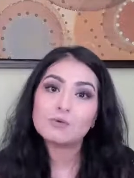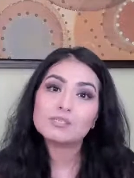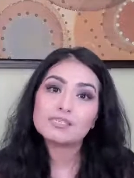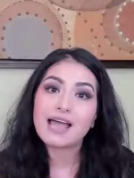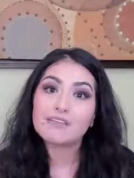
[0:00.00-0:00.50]

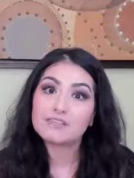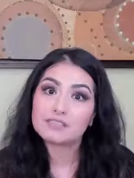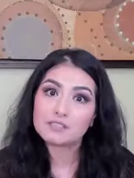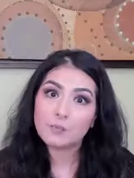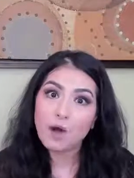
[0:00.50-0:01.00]
outside of
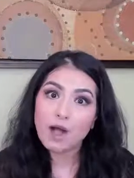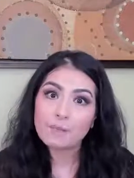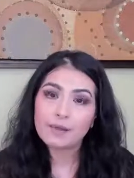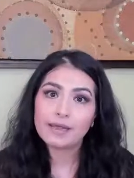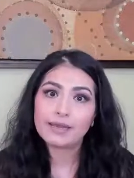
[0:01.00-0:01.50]
this
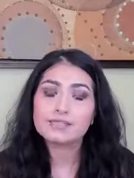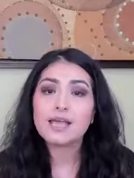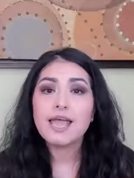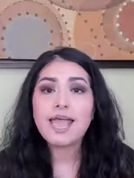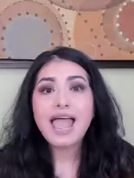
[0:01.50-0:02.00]
department
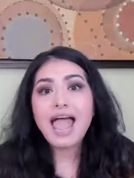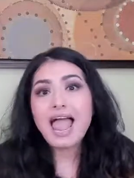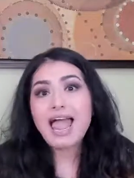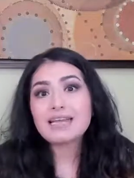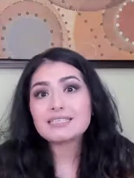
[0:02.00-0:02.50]

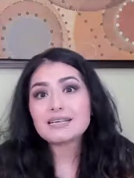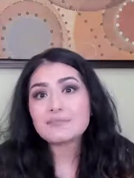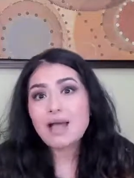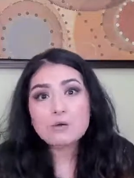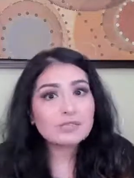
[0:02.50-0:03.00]
and
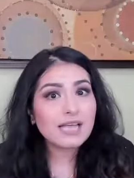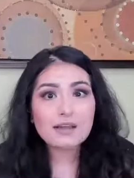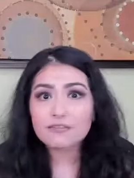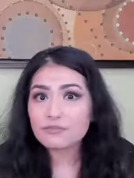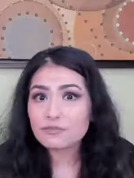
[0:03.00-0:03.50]

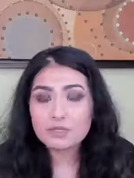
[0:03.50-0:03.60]
outside of